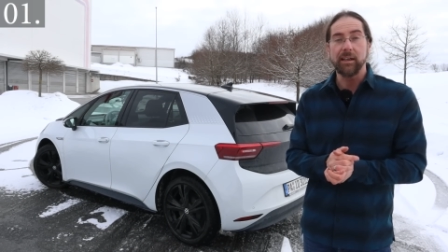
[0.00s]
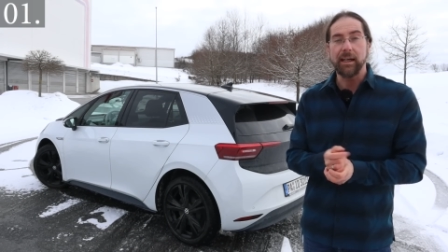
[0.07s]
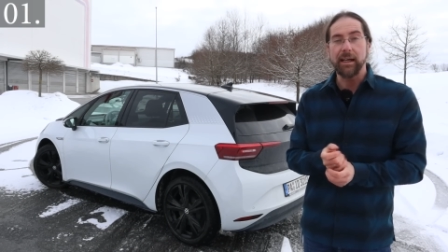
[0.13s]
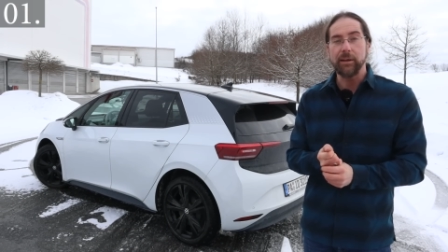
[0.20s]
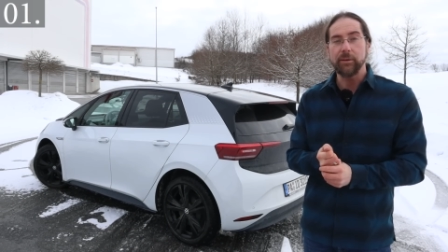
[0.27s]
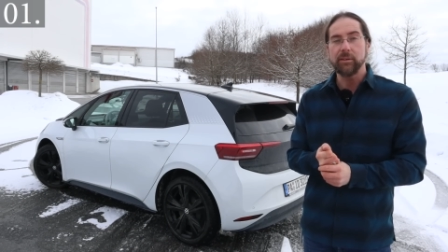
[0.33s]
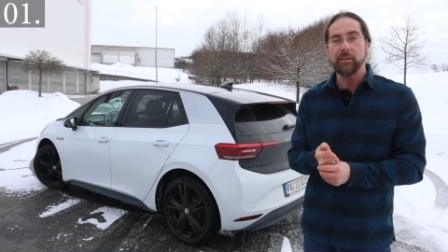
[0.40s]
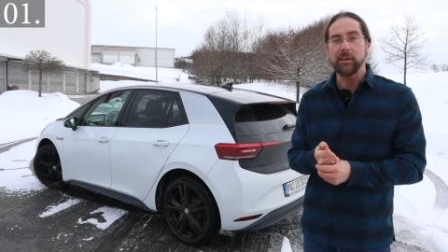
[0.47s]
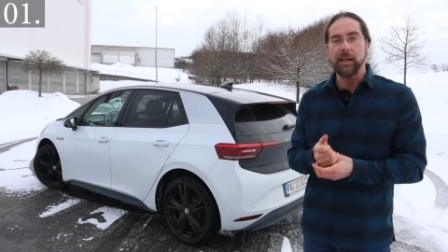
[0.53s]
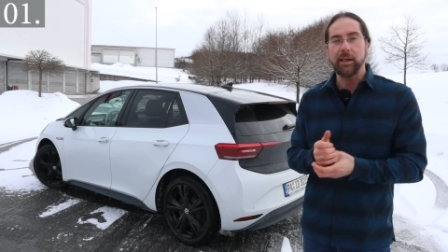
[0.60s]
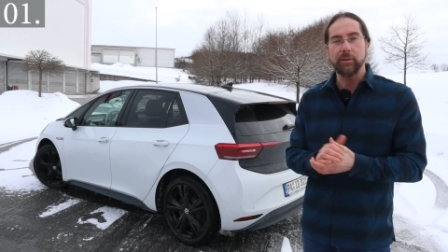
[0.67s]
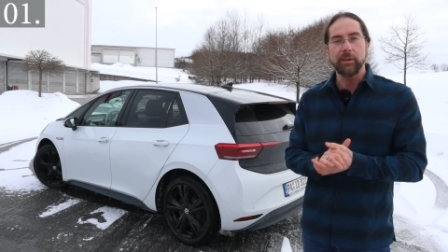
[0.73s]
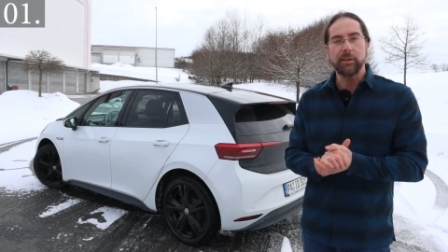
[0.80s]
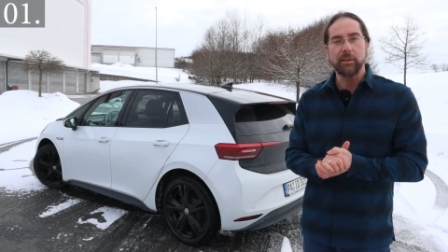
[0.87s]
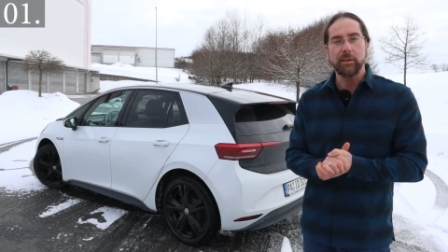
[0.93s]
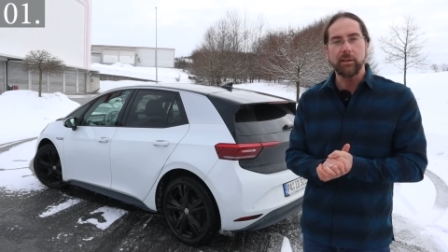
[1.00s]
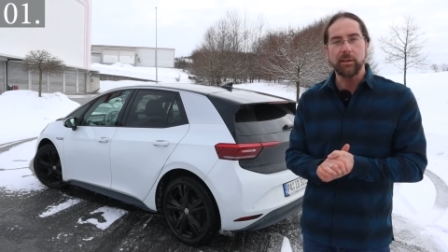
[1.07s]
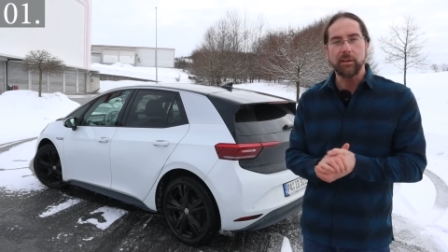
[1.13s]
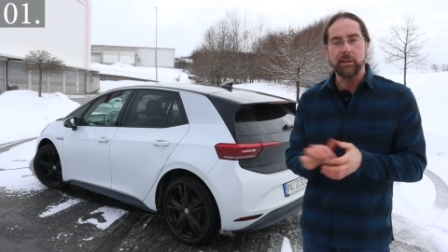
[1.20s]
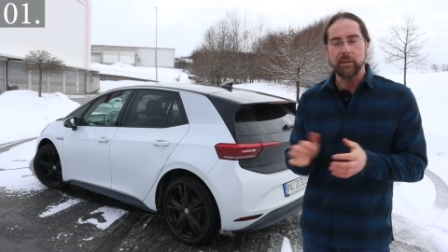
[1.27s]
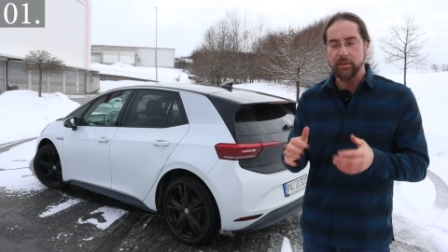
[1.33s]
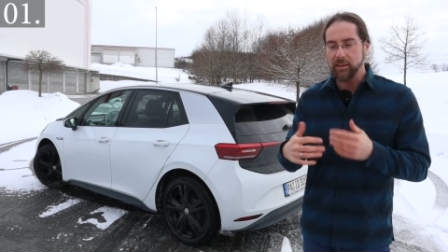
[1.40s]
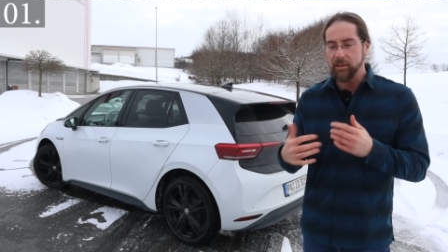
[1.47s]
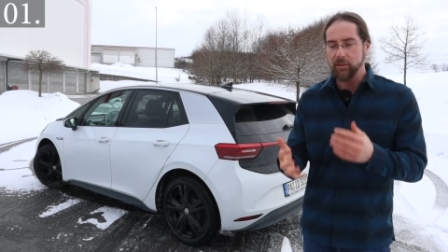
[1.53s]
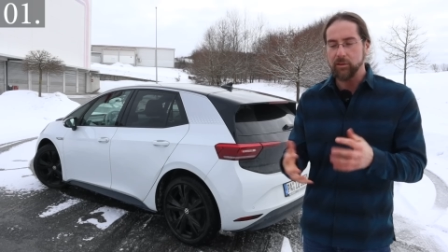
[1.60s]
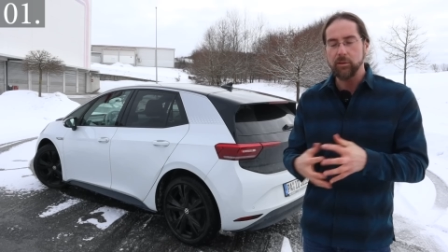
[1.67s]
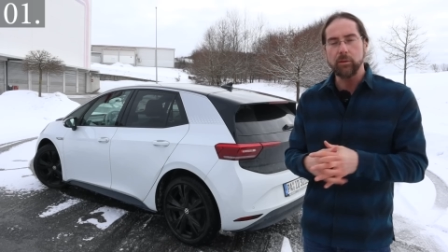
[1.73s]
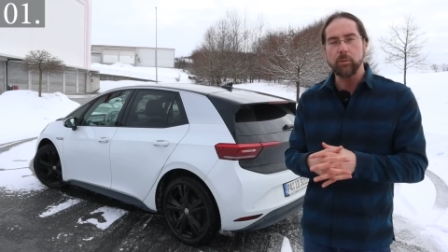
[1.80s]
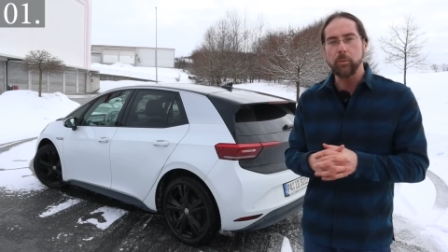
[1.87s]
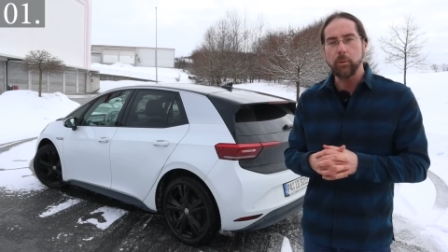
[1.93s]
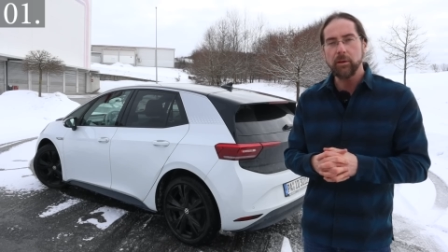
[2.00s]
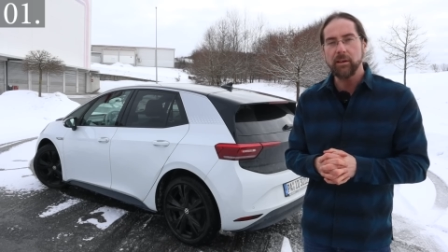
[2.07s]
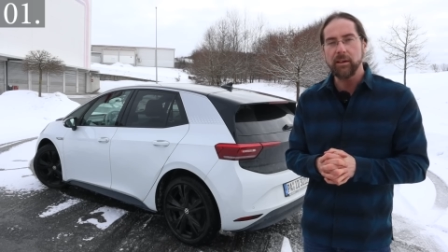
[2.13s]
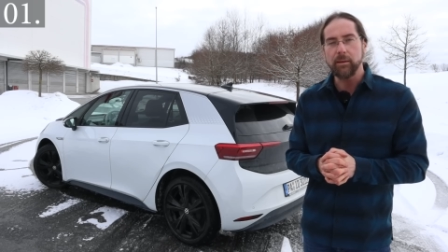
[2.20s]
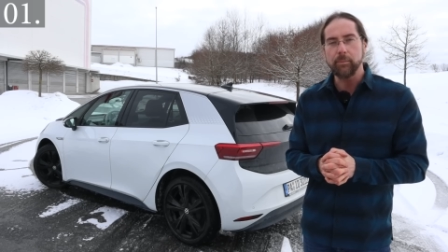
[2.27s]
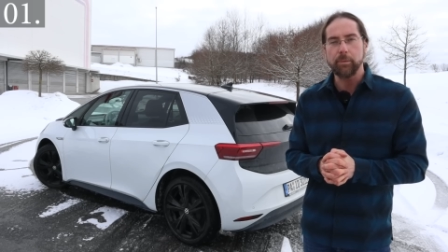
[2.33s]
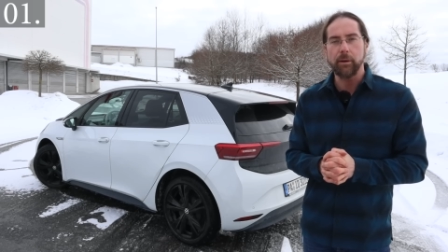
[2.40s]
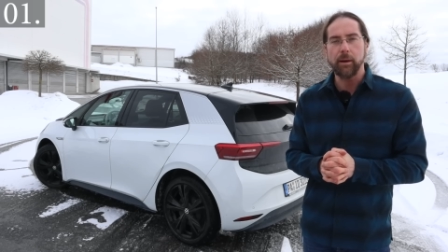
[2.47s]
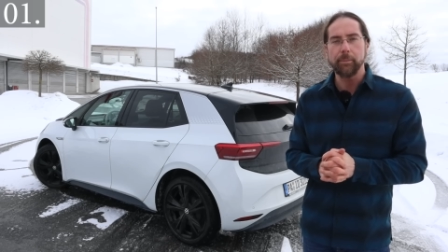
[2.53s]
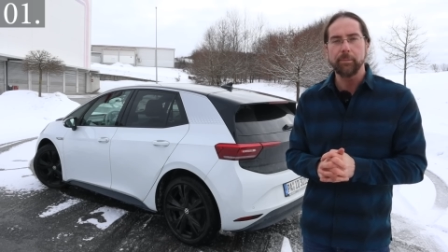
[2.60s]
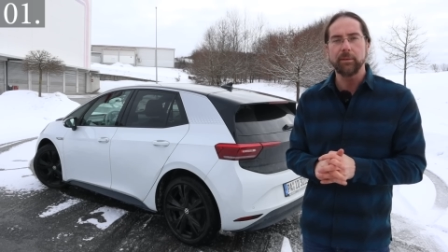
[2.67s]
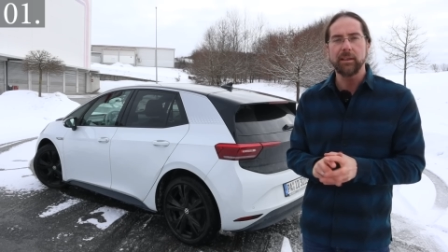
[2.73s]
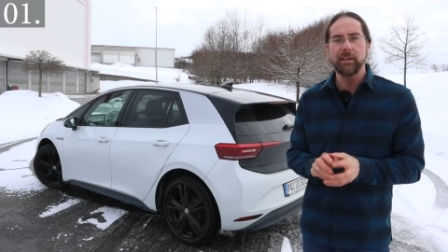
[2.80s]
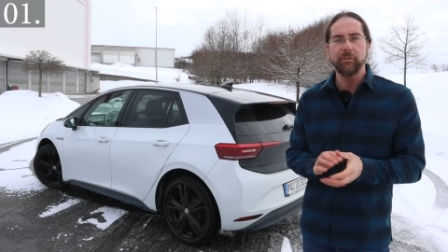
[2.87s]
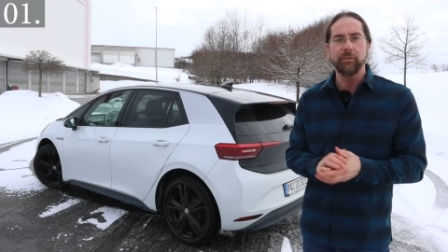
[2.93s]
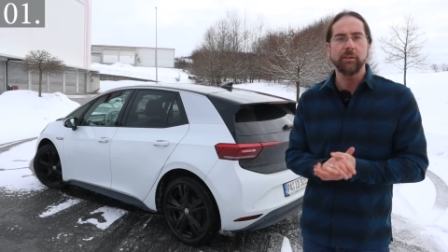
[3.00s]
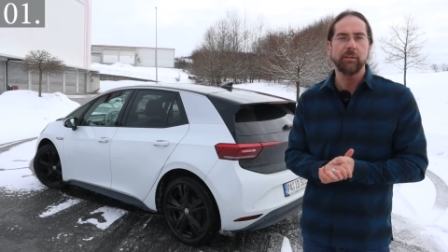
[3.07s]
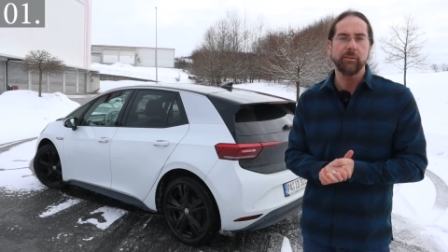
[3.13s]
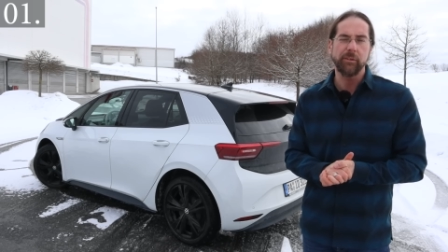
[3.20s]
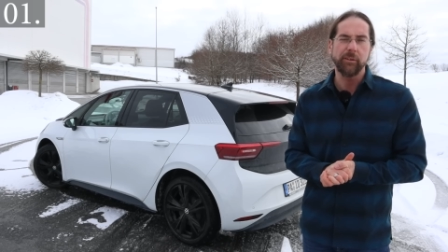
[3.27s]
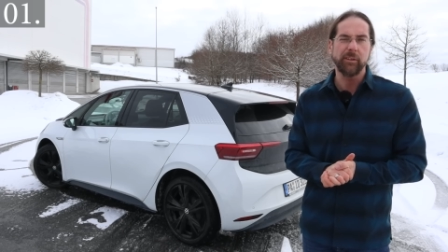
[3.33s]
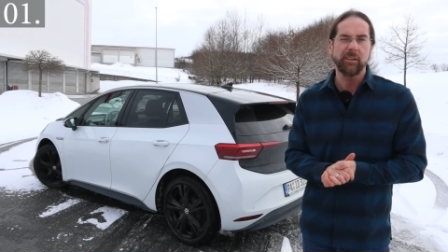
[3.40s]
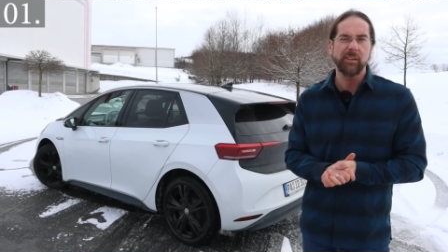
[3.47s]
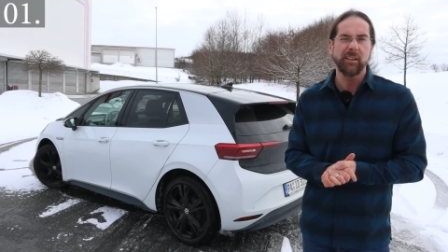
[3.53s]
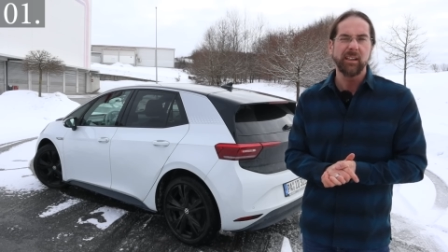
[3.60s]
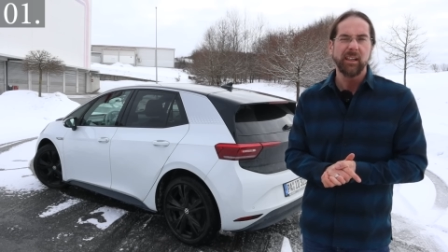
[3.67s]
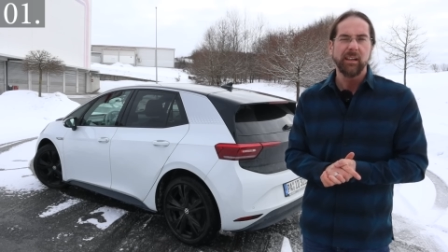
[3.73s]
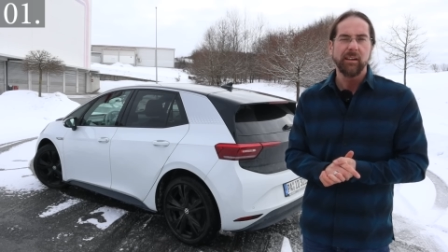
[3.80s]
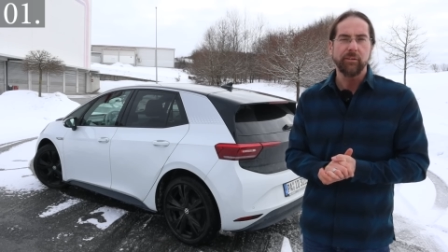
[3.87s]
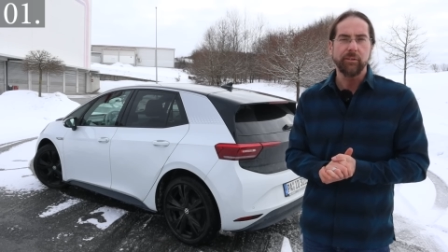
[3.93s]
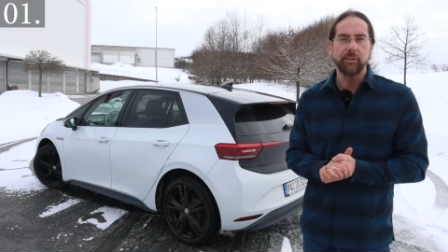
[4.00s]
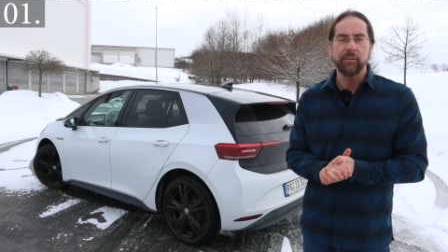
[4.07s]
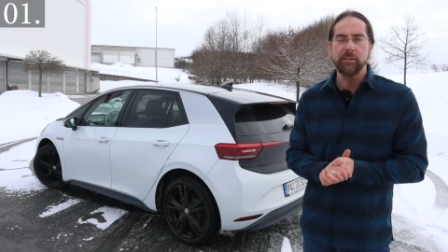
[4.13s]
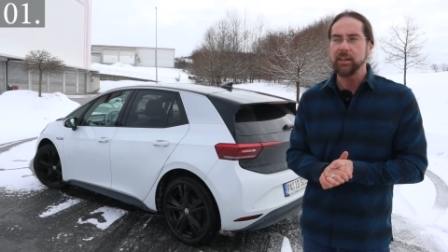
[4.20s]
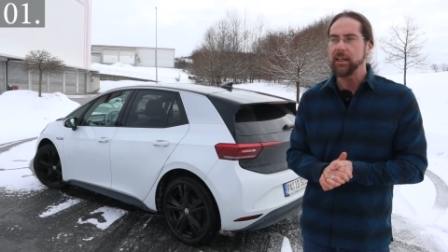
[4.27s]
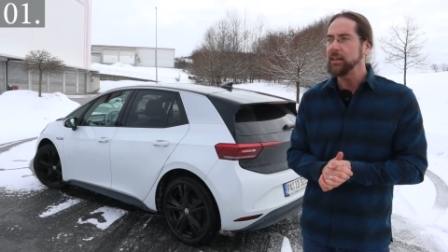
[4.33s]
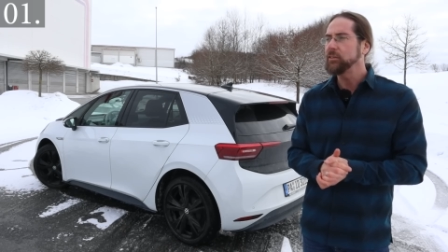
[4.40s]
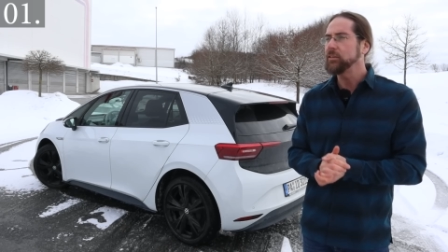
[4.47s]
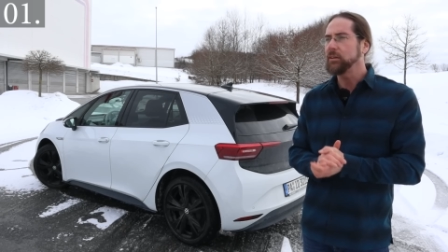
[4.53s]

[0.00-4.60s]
out how that it's working properly for the first day.